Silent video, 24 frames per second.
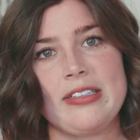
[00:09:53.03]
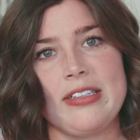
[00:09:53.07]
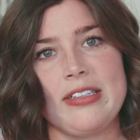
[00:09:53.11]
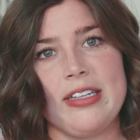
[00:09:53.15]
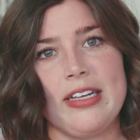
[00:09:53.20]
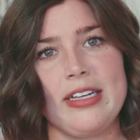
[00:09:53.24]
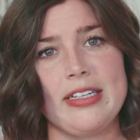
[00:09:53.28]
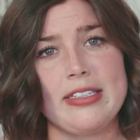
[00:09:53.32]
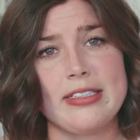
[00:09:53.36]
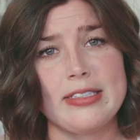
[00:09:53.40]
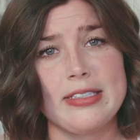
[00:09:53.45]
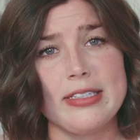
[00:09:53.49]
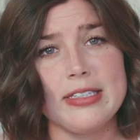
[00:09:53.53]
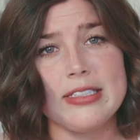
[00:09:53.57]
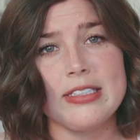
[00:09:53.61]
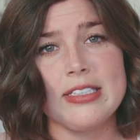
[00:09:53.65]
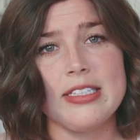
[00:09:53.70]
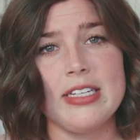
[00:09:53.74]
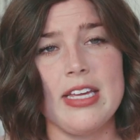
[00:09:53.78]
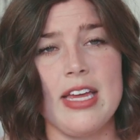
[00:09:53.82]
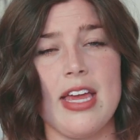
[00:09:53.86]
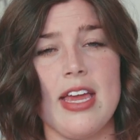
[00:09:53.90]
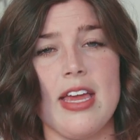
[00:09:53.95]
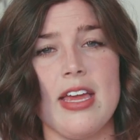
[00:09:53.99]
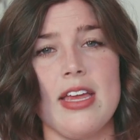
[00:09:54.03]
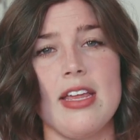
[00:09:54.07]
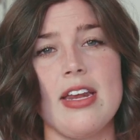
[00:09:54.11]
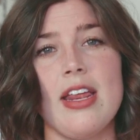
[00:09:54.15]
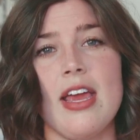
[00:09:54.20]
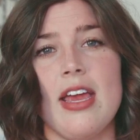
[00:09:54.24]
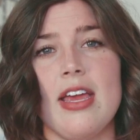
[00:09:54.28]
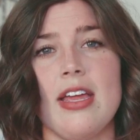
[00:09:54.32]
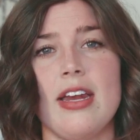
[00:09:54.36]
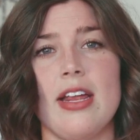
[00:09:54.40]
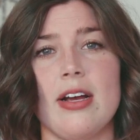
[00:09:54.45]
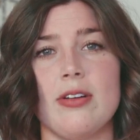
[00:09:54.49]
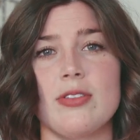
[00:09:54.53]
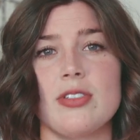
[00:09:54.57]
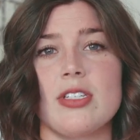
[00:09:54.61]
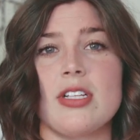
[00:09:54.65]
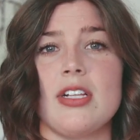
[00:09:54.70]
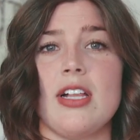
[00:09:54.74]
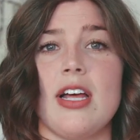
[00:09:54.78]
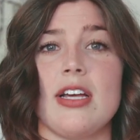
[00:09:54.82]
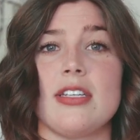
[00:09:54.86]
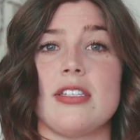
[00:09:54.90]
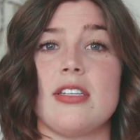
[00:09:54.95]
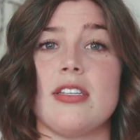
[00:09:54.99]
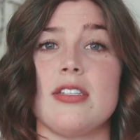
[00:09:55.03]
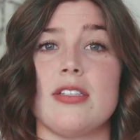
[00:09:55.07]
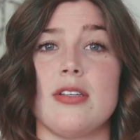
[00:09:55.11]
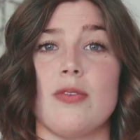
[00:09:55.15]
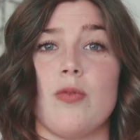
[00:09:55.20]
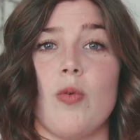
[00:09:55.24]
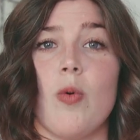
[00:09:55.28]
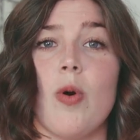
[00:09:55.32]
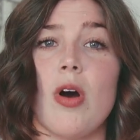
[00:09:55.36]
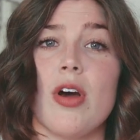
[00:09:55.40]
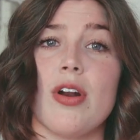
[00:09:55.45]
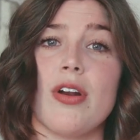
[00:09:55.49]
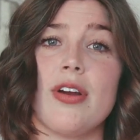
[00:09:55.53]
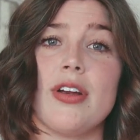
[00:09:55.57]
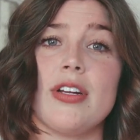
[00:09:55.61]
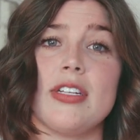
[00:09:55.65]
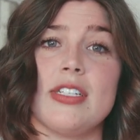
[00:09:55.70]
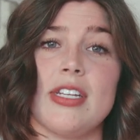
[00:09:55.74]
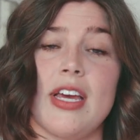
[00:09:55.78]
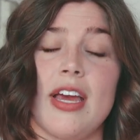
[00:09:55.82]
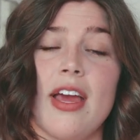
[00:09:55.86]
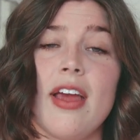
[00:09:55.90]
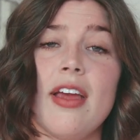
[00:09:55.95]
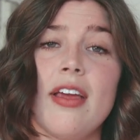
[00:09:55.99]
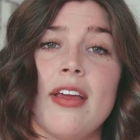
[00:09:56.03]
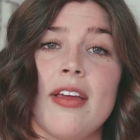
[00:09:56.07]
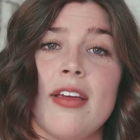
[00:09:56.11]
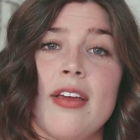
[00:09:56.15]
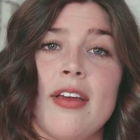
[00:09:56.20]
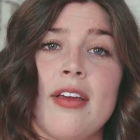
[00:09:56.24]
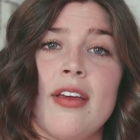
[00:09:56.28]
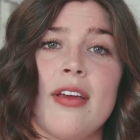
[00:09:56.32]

like 6 to 8 8-ounce glasses of water a day.